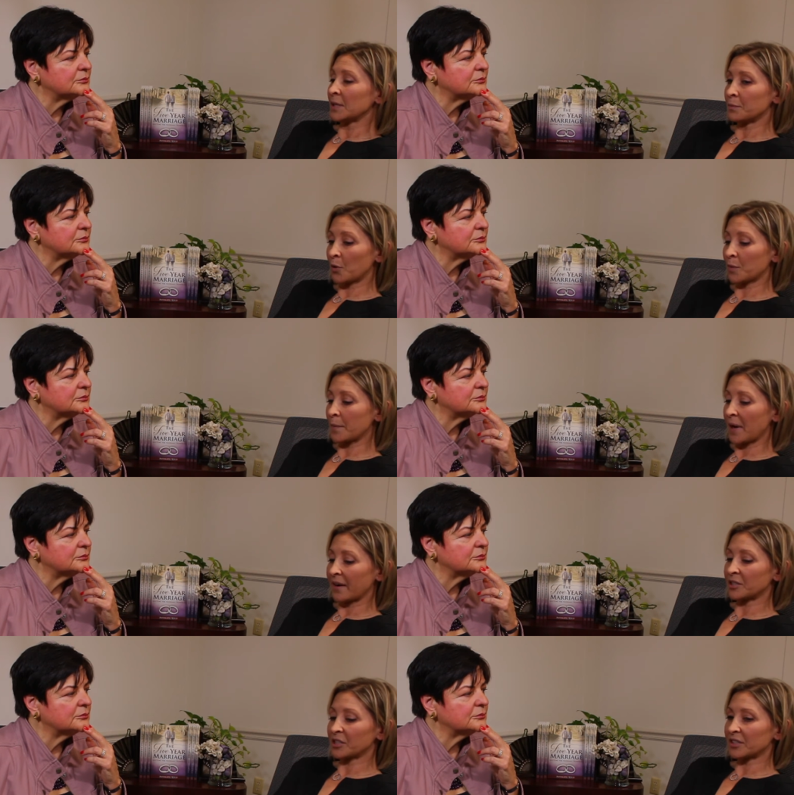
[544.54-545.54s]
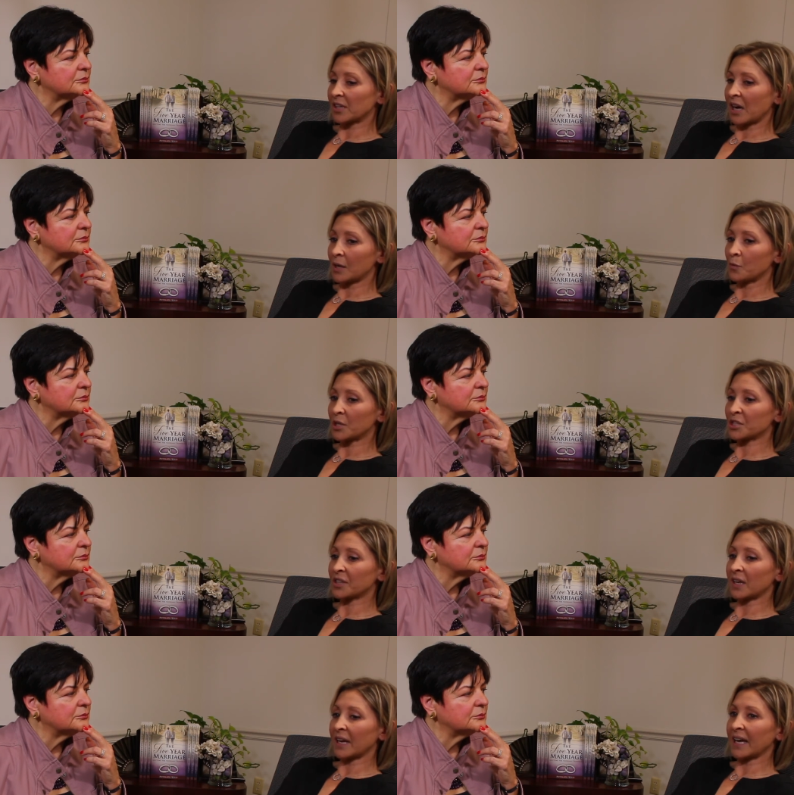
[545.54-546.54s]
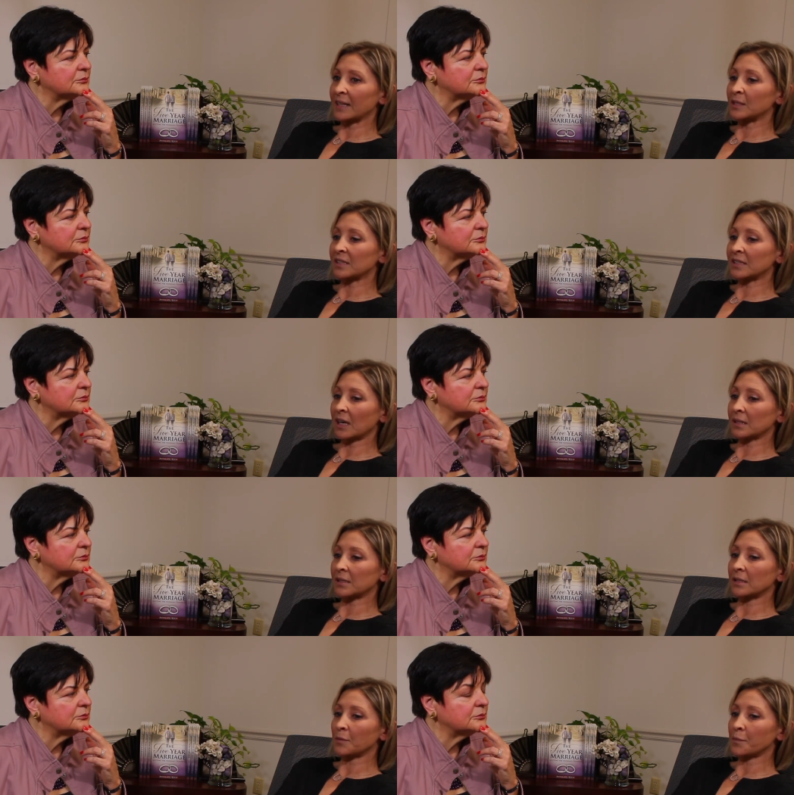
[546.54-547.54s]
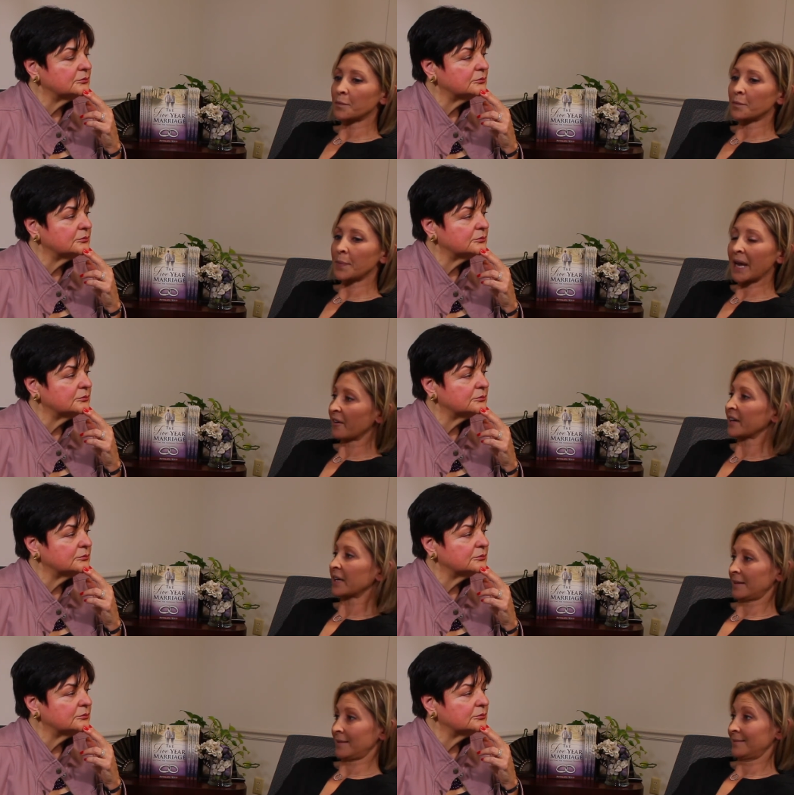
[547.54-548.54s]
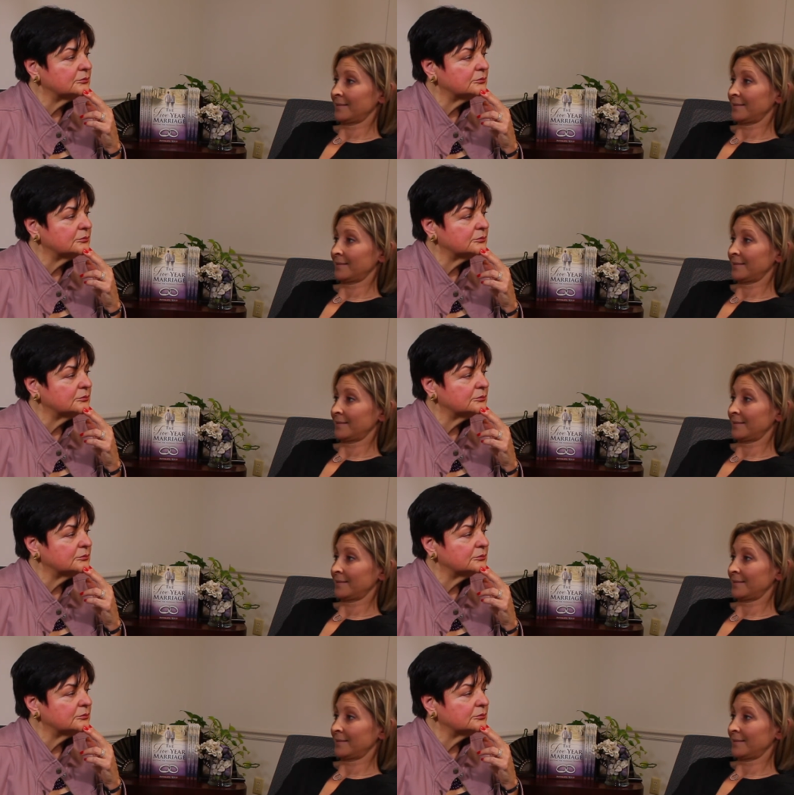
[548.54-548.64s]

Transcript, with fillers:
Speaker 1: In both my marriages, I wish that I had discussed parenting.